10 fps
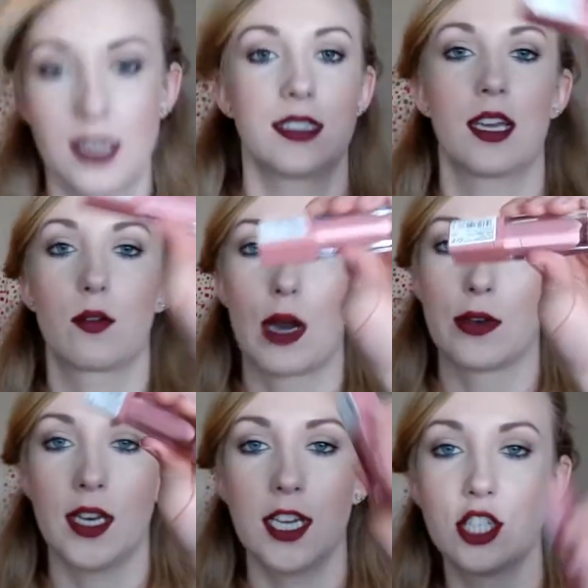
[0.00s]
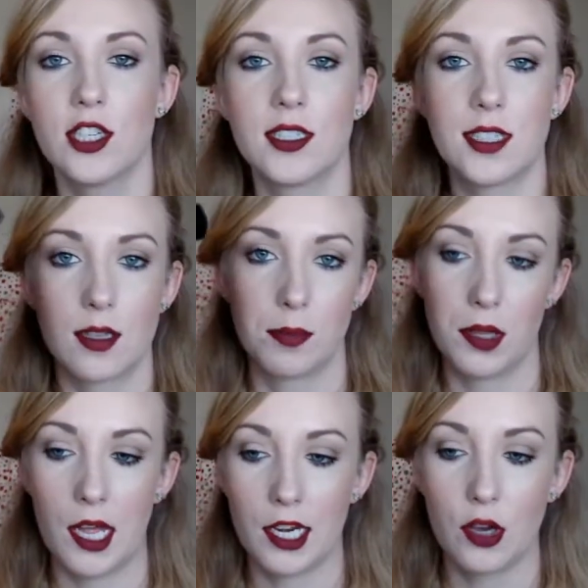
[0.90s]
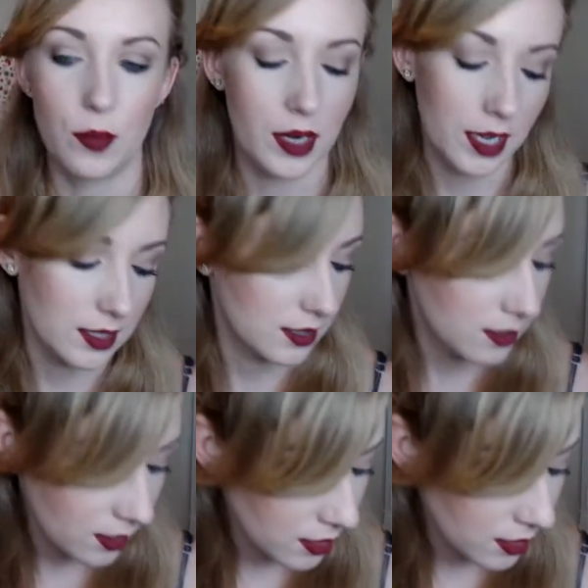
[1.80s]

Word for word: has like rounded edges and the Palladio one has